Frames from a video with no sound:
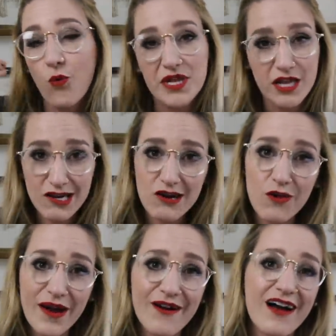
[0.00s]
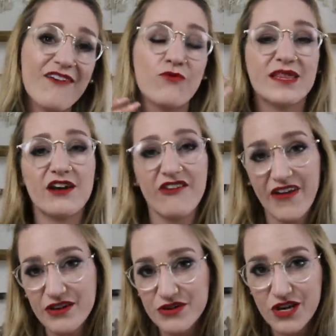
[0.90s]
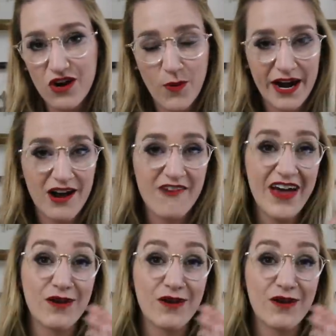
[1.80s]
one that you're aware of, one that your vendors are aware of,